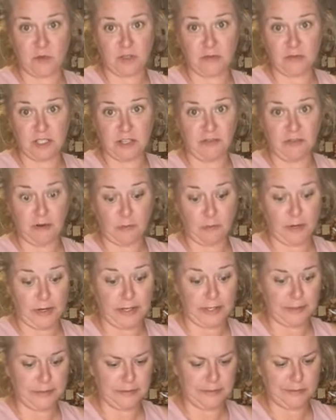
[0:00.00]
with different
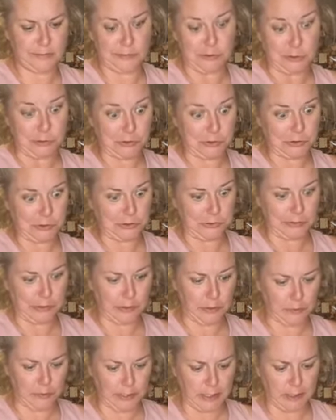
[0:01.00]
brands. So we're just going to
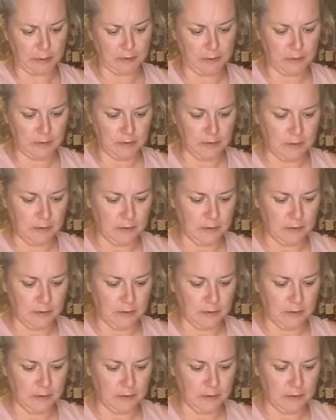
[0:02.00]
do it her way.